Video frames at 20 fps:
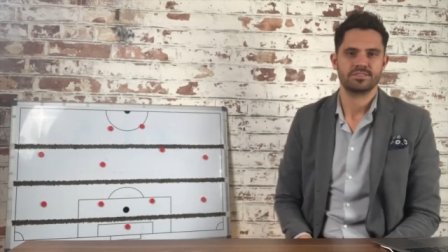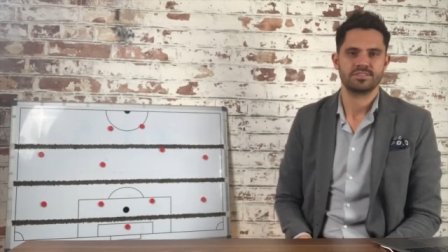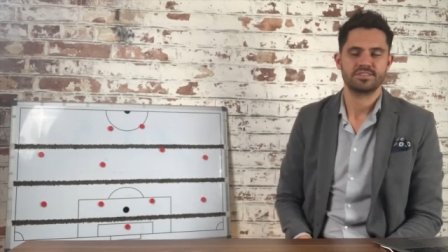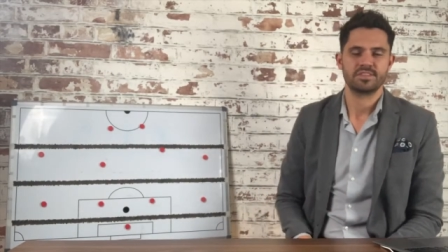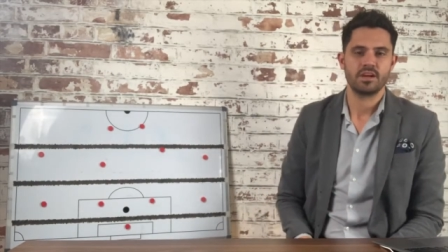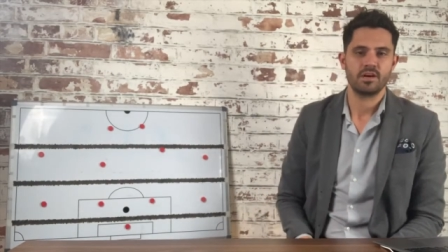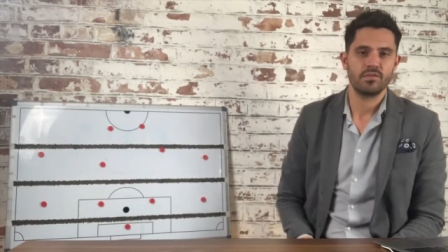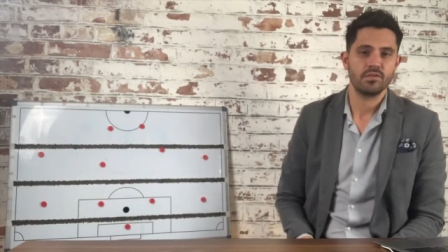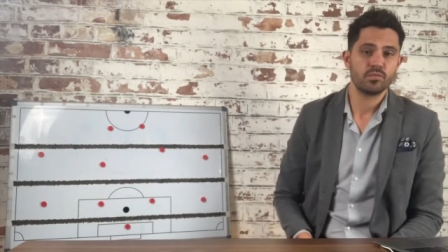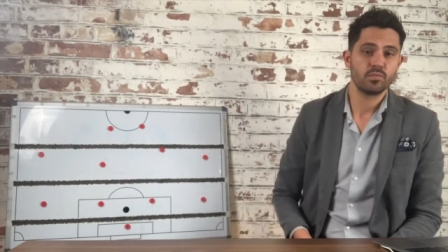
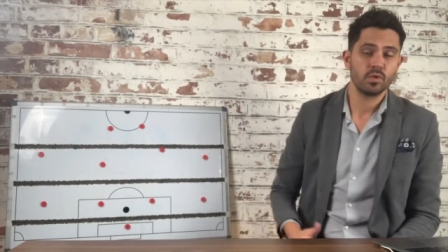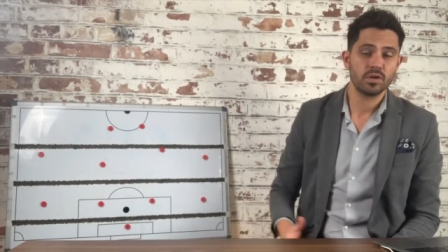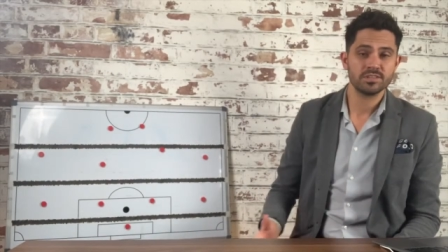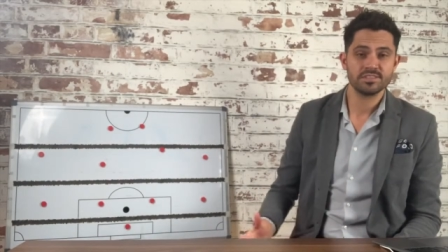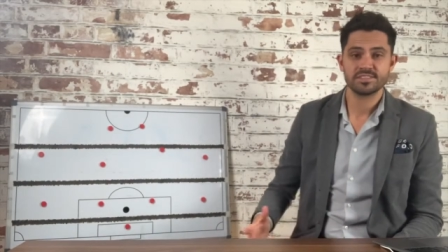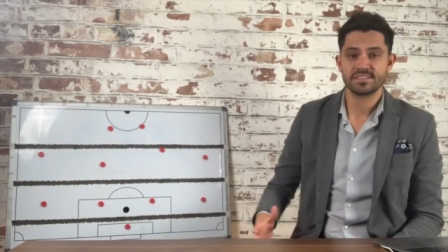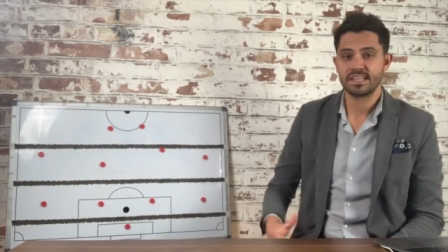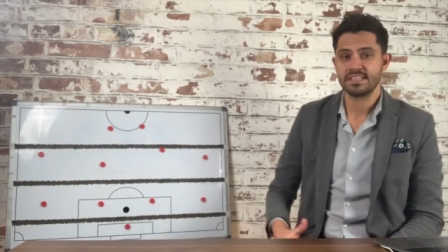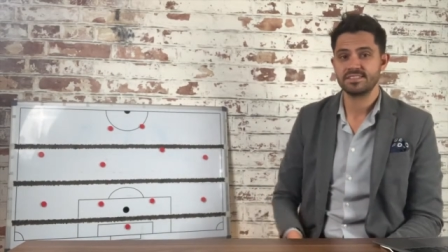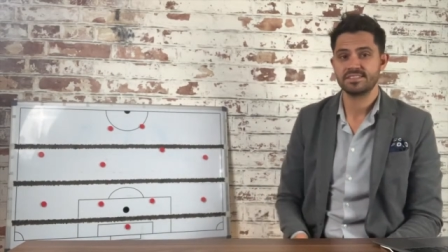So in one
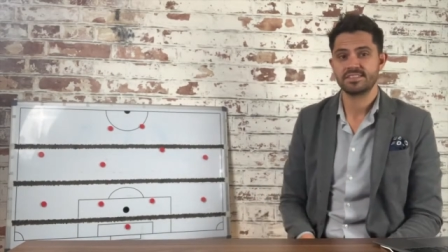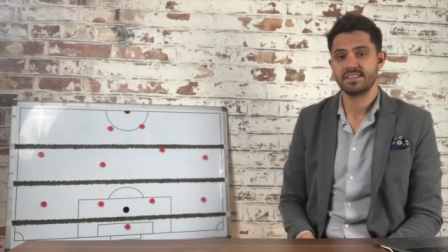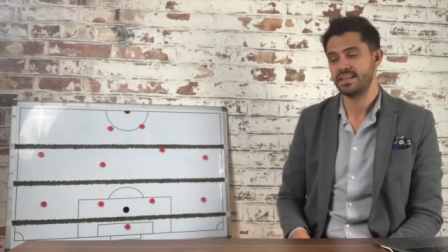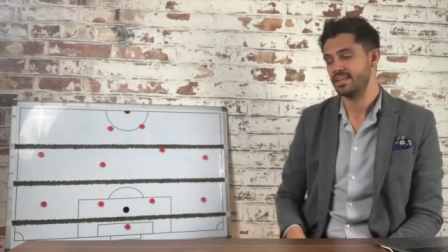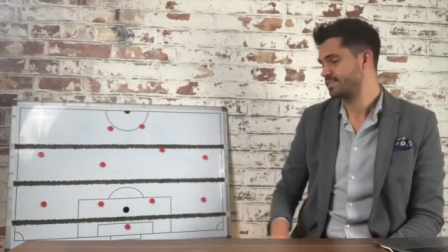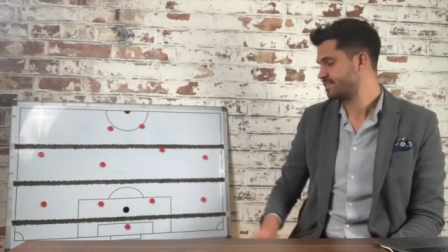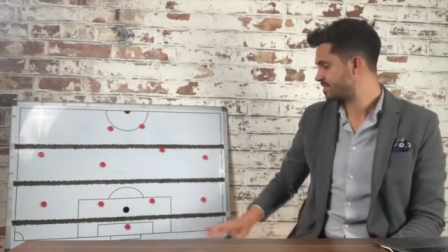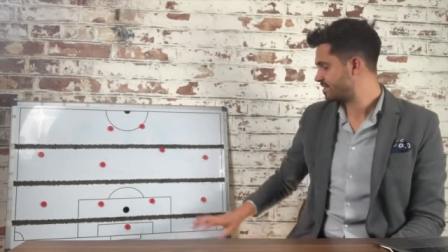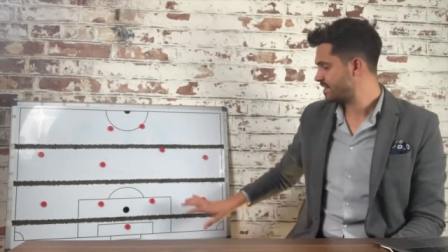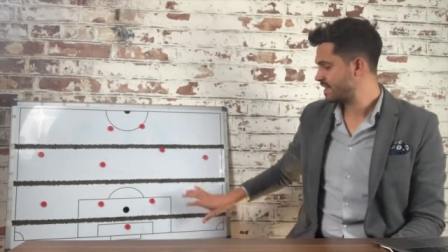sense,
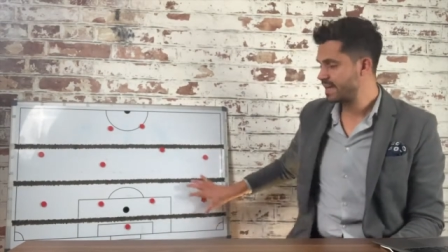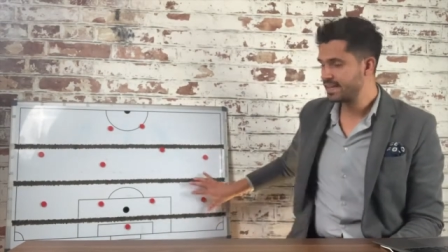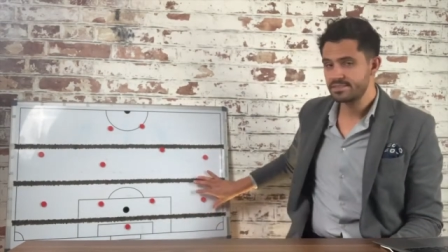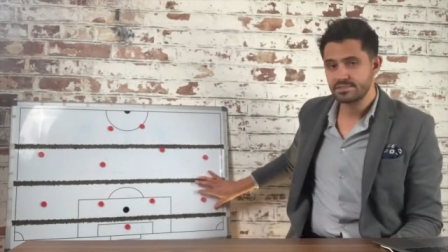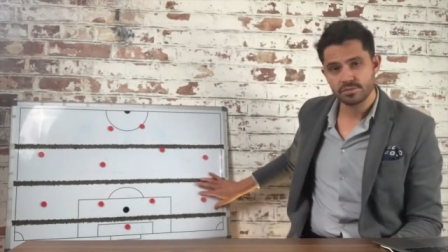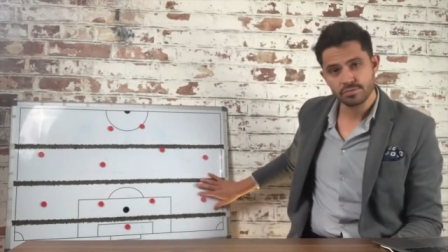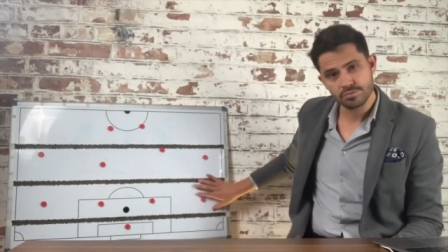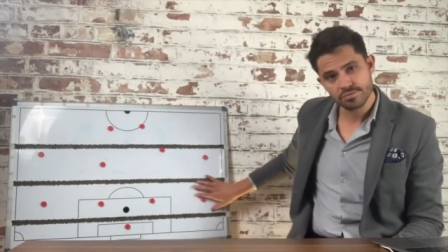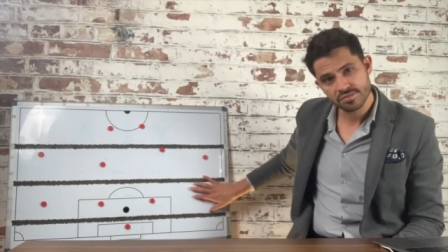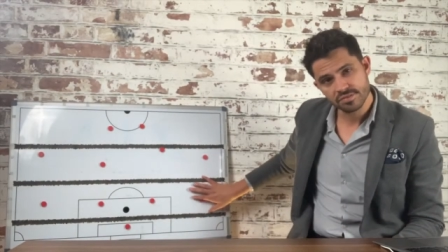it's there
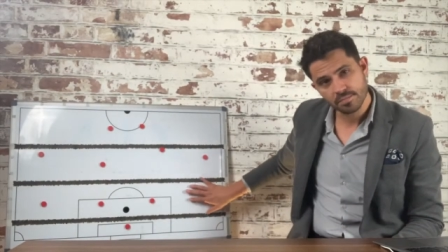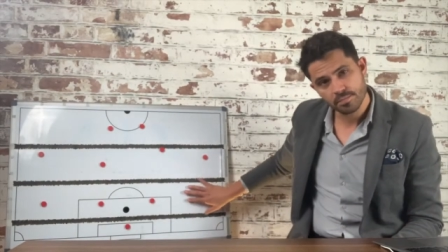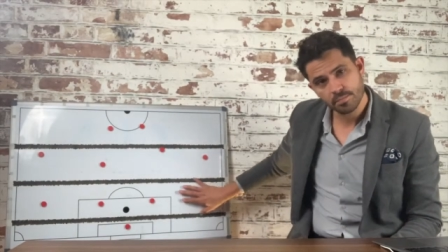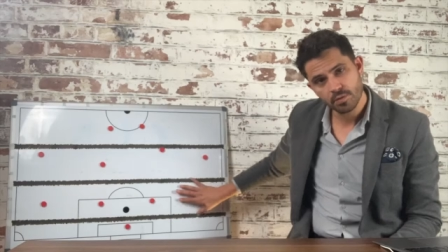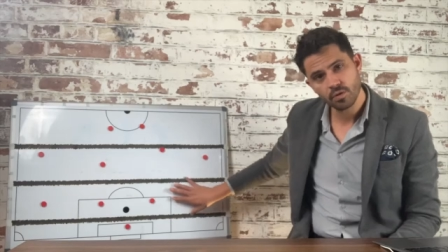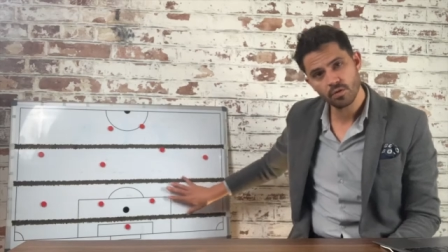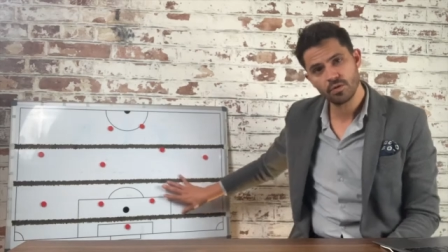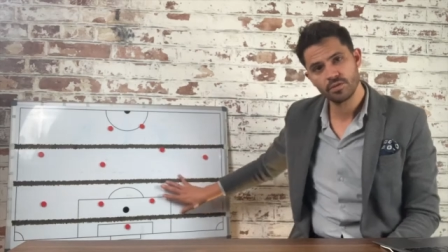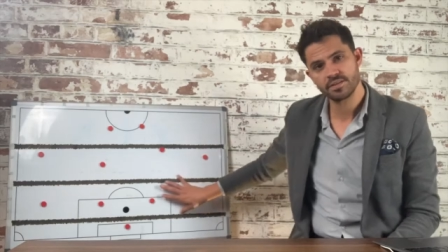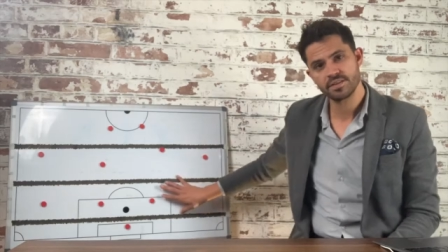to
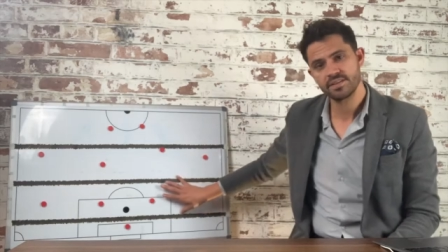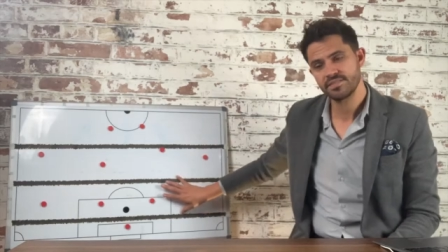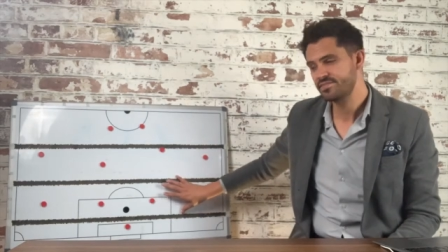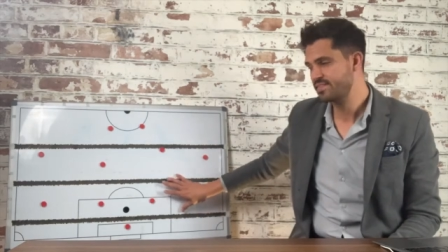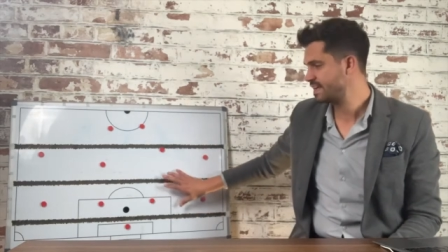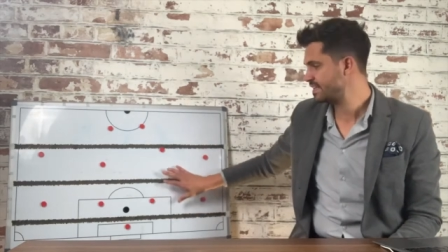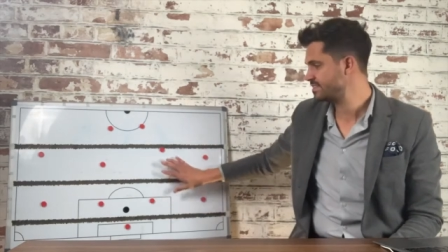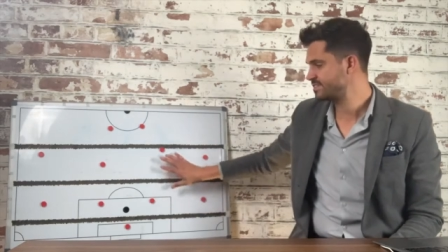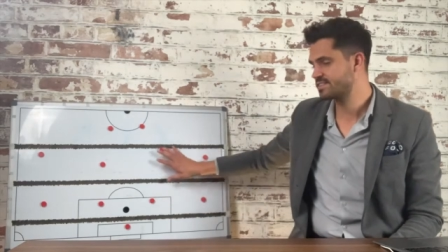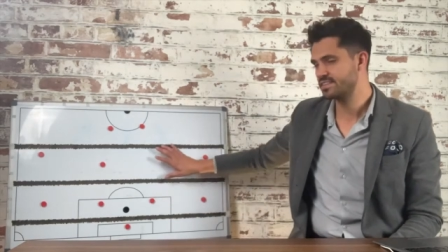support the
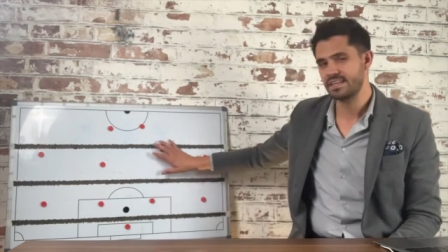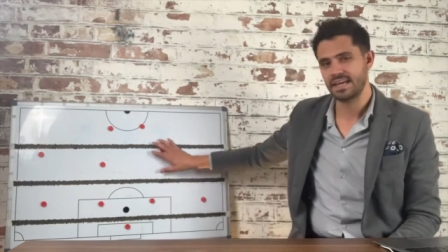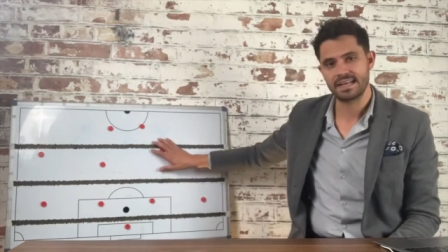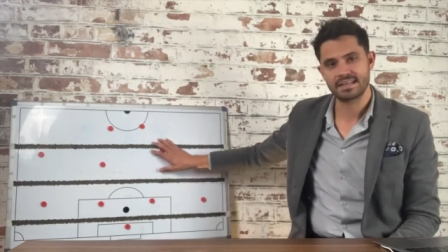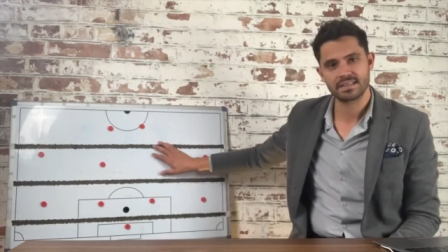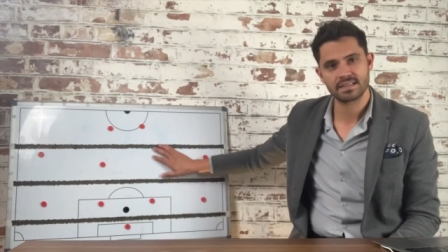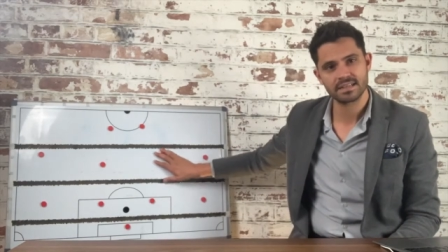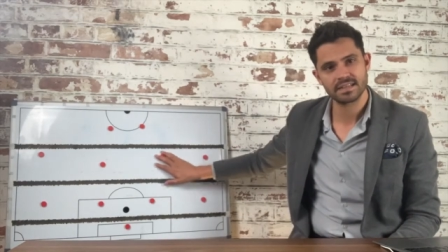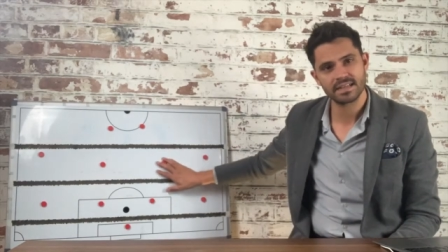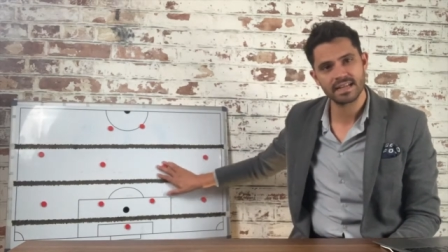defense and
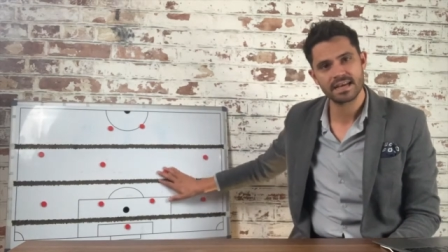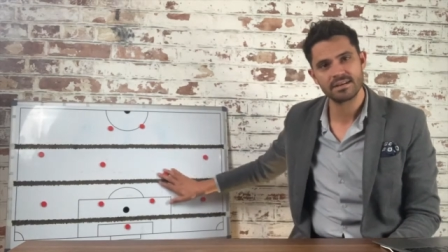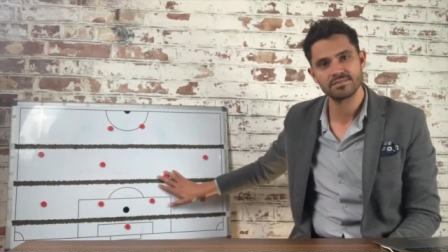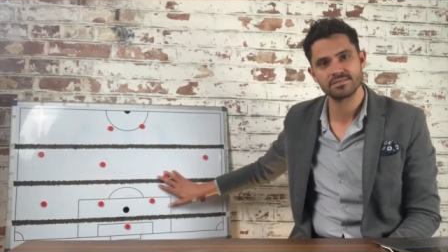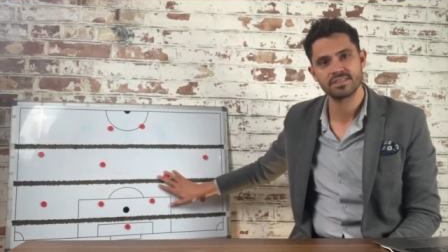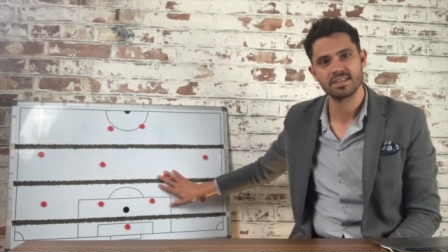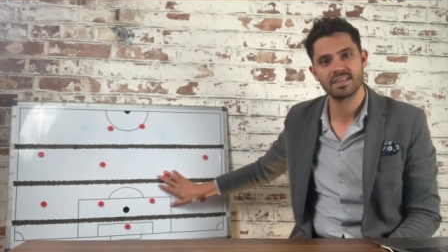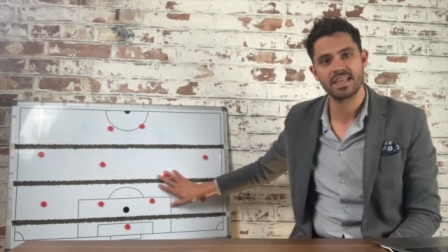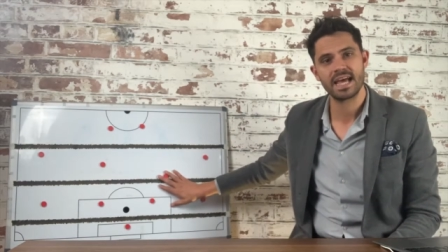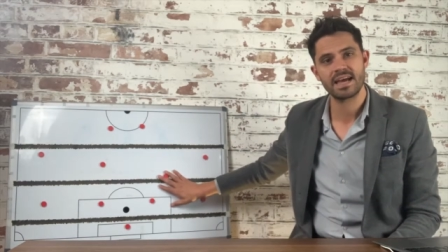add clout
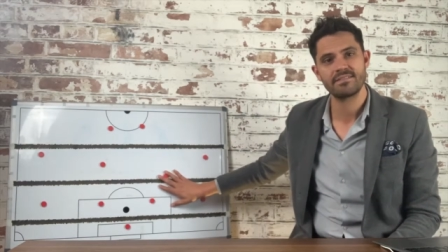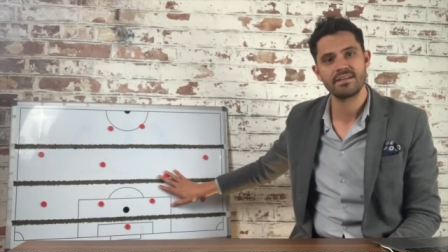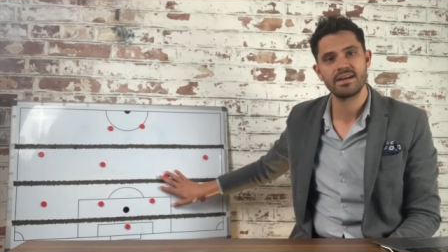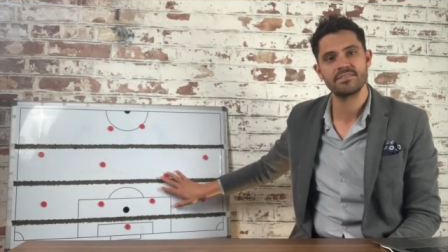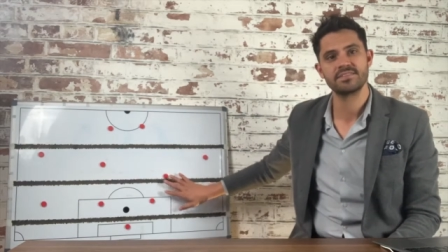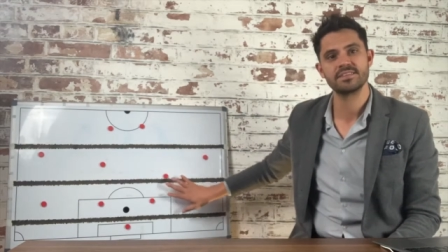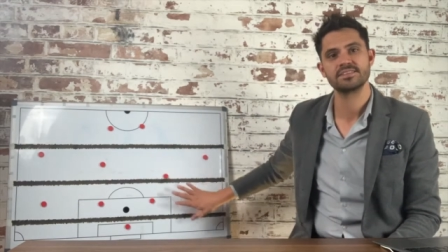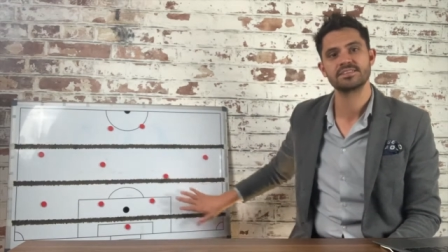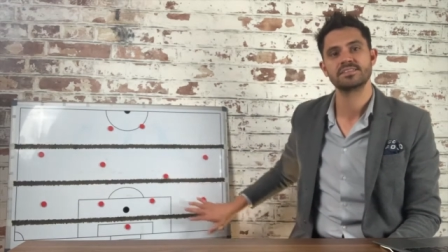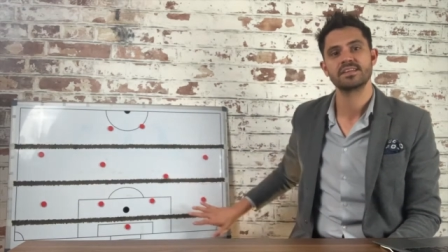to their
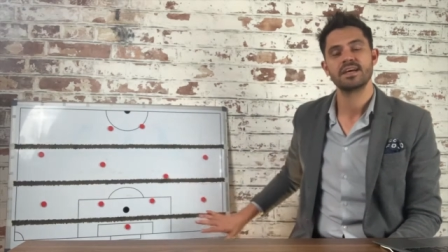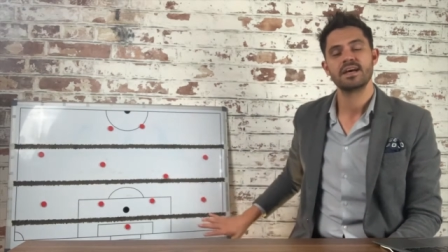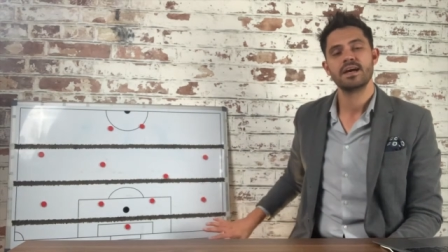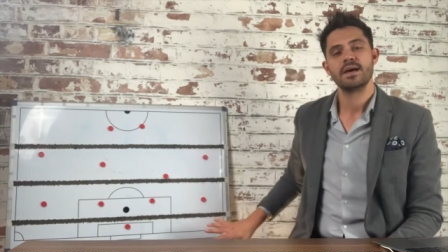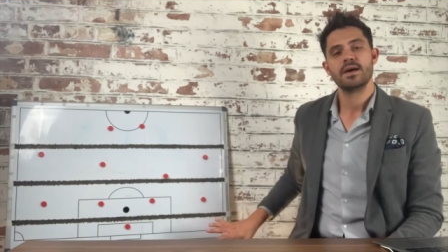efforts.